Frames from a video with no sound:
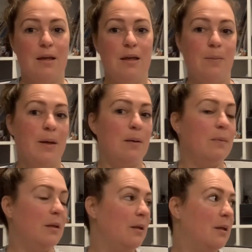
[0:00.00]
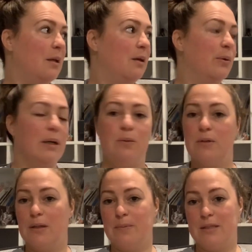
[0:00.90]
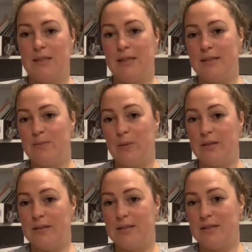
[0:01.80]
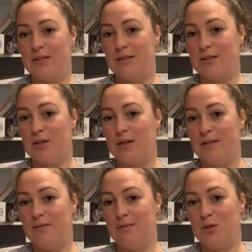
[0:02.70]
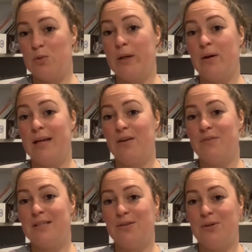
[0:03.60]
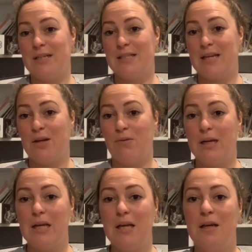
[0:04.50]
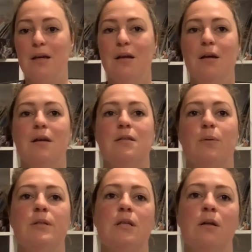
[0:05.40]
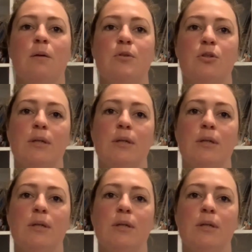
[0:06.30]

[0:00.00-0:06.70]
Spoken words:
in about a minute, you're going to hear Craig walk up the stairs because he's decided, because we're going out for dinner and he's getting ready. So we're just going to go up the